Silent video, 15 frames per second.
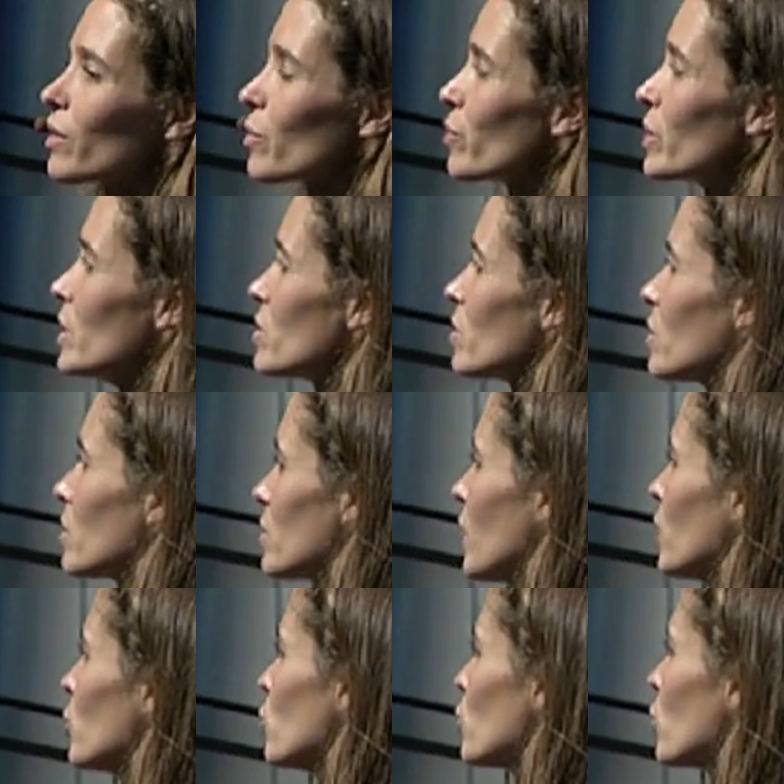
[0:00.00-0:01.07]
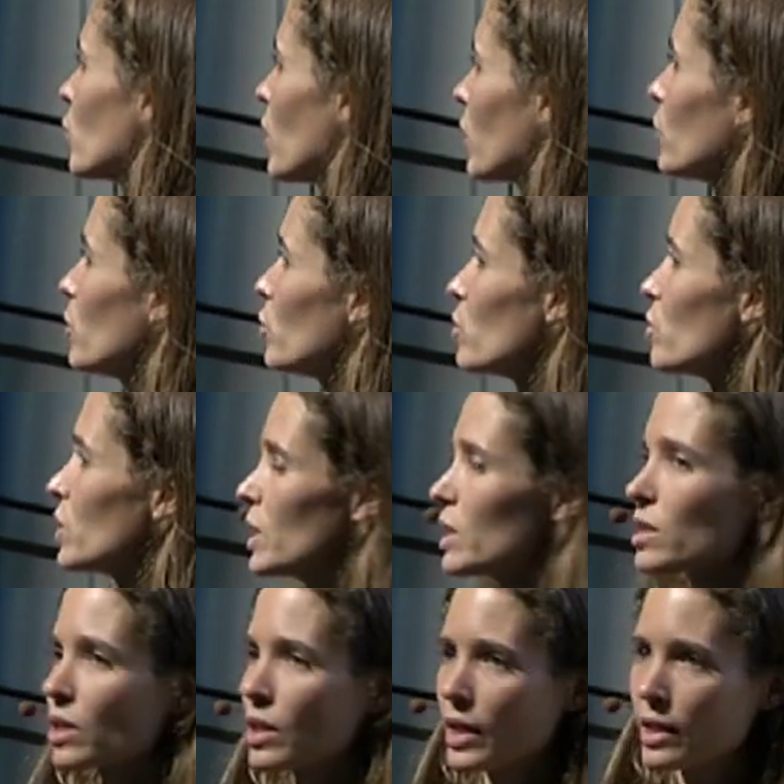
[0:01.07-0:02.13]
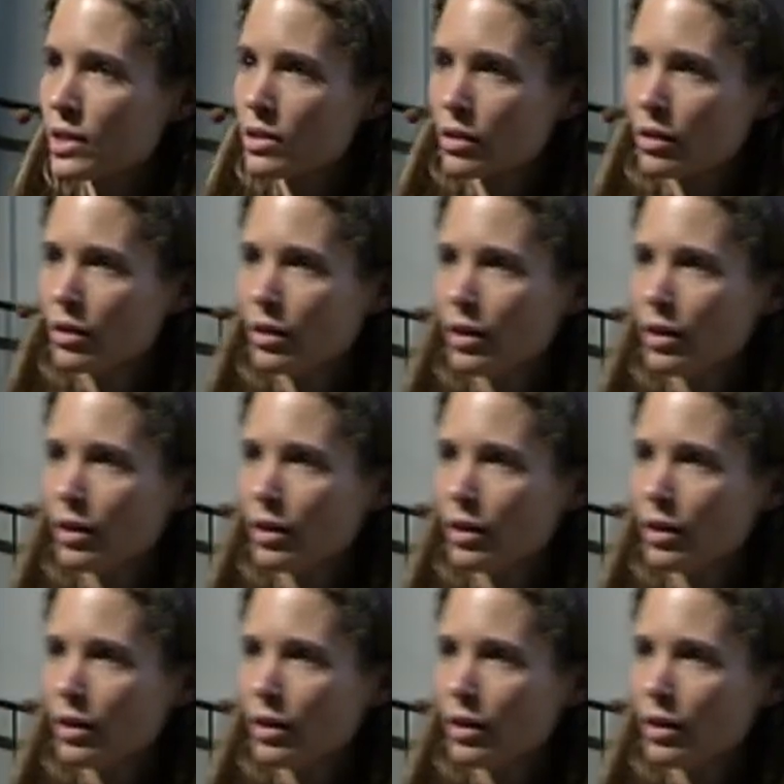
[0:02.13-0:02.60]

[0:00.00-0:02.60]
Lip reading: are the reasons that you do not use the internet,